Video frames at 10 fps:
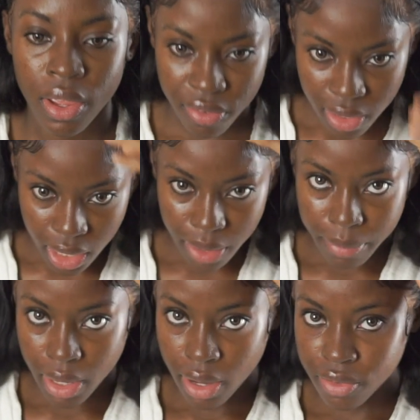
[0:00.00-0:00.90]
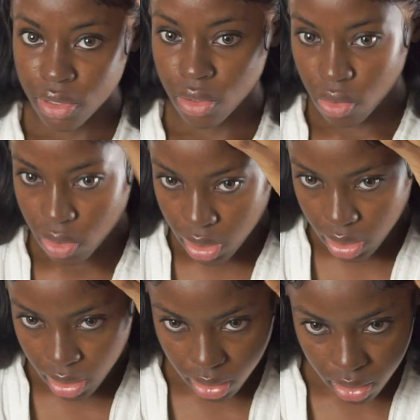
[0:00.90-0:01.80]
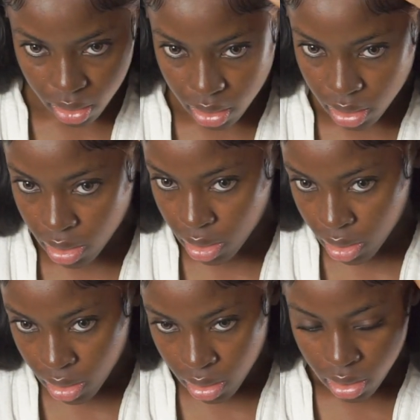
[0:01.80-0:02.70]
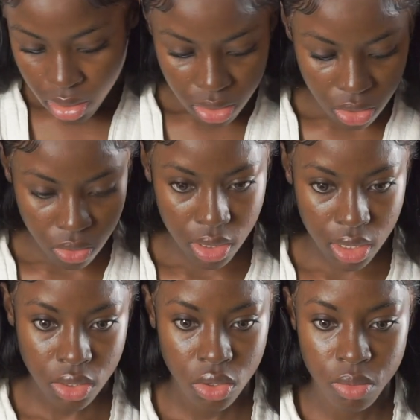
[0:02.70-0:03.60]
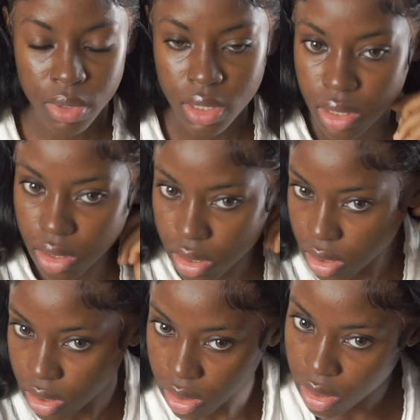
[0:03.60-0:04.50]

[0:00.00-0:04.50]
I feel like I might have to go in and do a little bit.